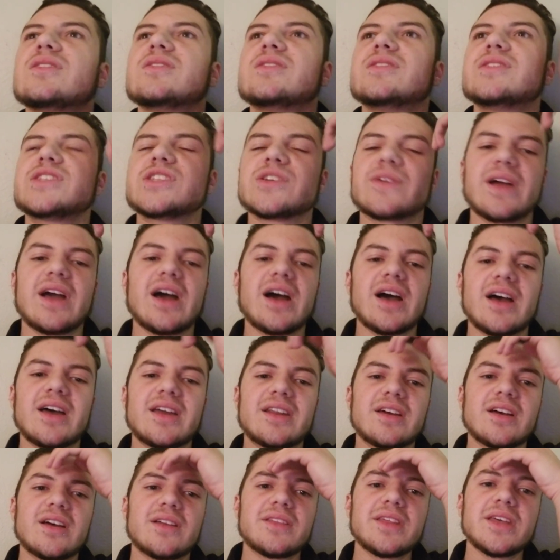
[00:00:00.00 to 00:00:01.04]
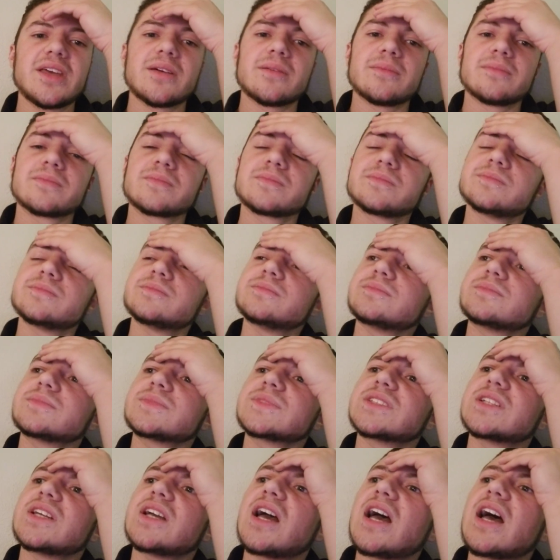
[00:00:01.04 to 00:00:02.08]
So I had them,
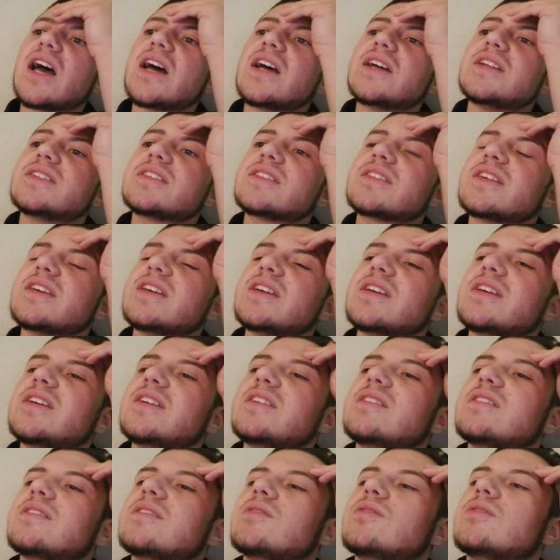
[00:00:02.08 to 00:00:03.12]
and then